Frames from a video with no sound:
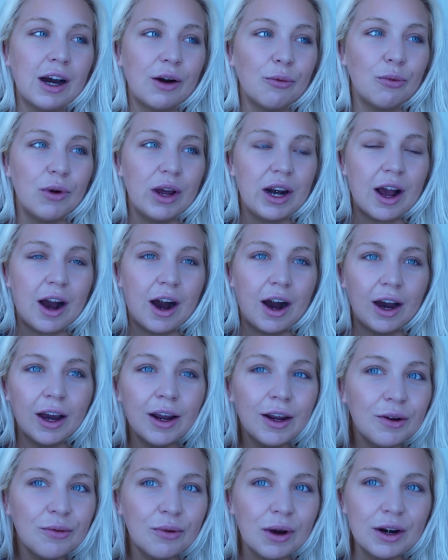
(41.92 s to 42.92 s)
when
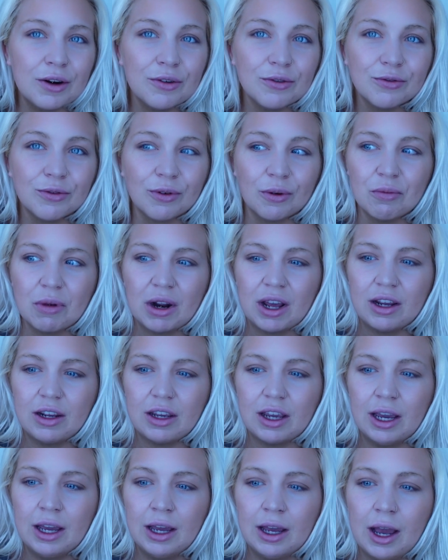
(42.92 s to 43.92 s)
I went from like
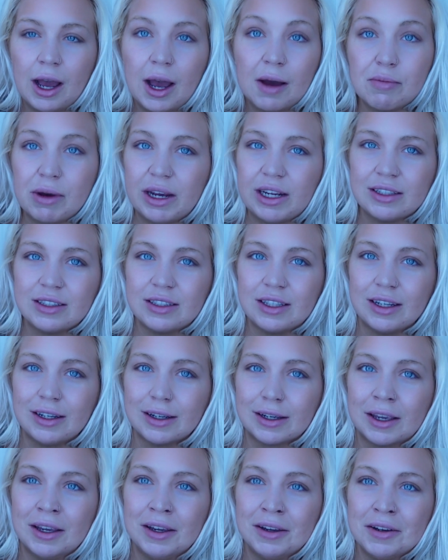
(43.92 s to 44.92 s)
a
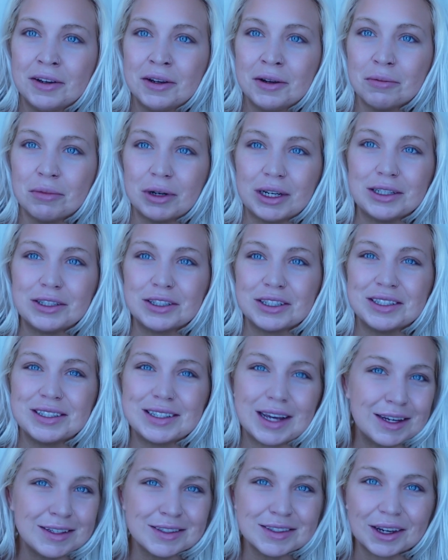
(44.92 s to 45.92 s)
basic bleach in
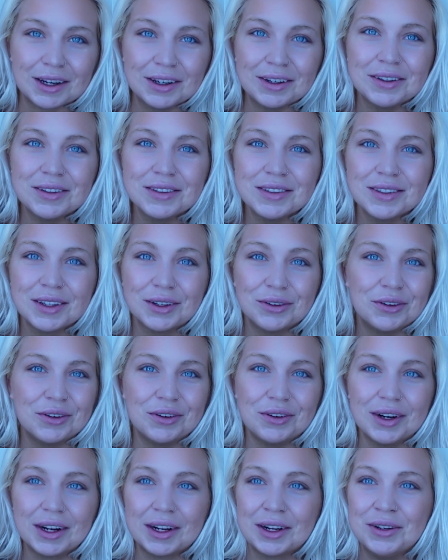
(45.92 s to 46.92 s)
Tesco's or
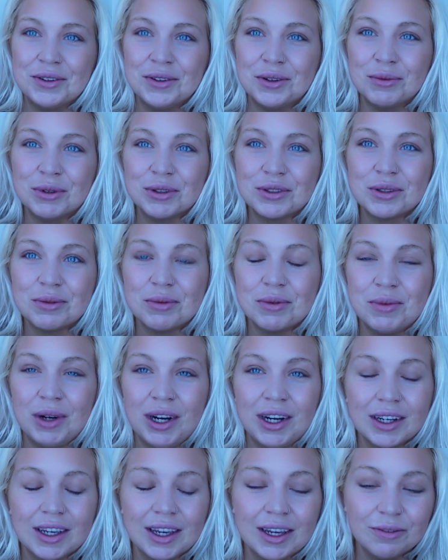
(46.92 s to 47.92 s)
like a normal
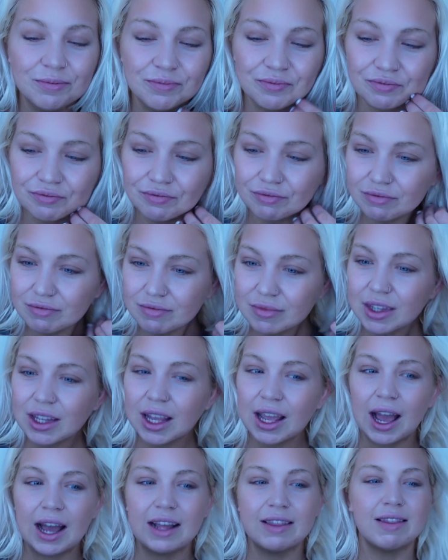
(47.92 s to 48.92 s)
supermarket,
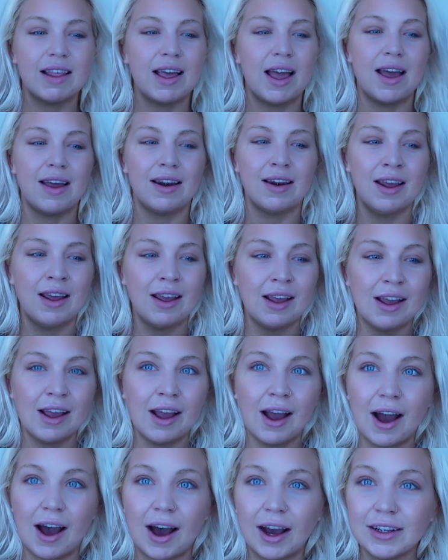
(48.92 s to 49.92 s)
and then
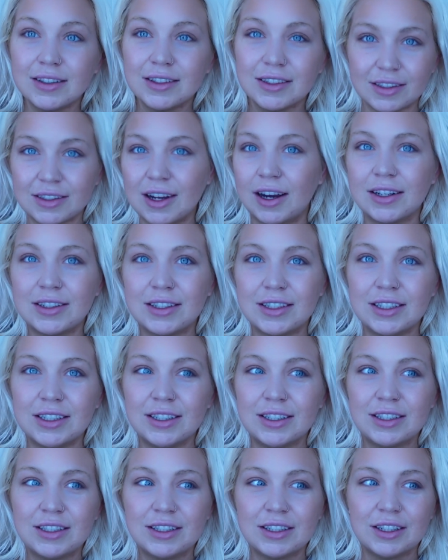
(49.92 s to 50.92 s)
I started
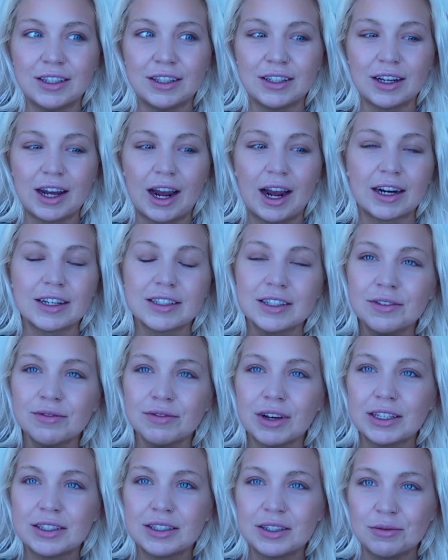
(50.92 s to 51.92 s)
to actually
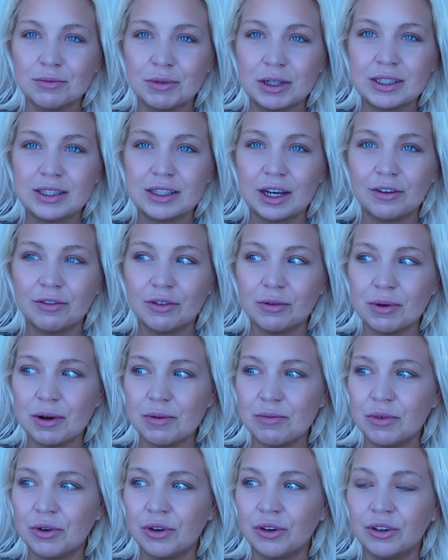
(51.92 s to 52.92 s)
invest in myself a
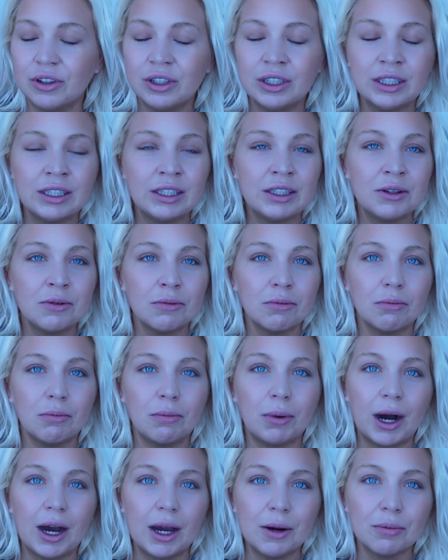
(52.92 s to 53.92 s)
bit more,
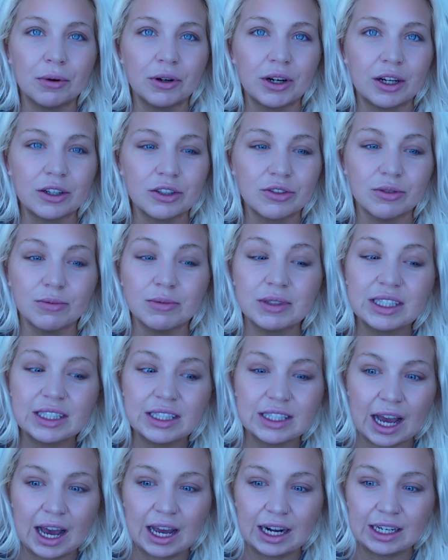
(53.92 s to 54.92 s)
buy products from
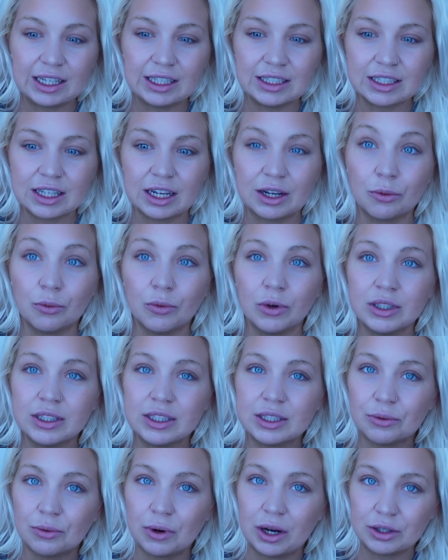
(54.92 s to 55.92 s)
Sally's, like ones
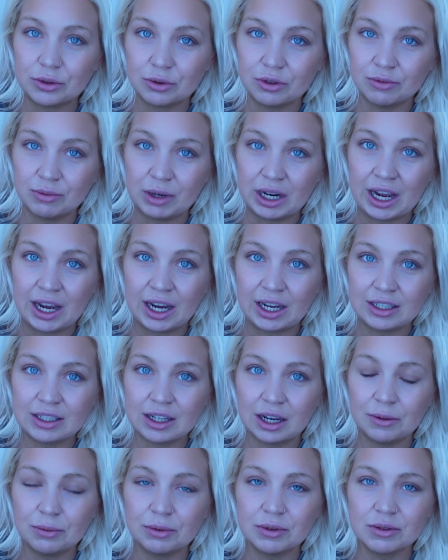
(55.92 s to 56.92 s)
that worked with my hair
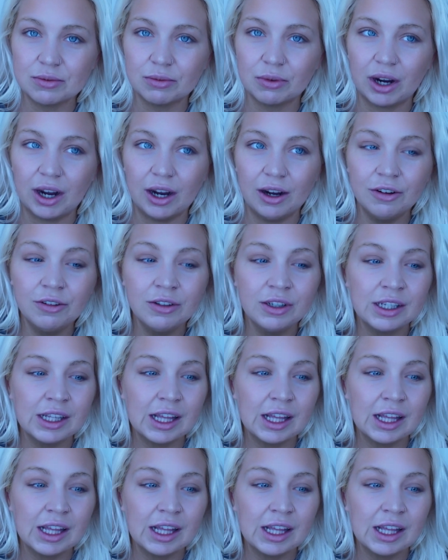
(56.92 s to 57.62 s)
type as well.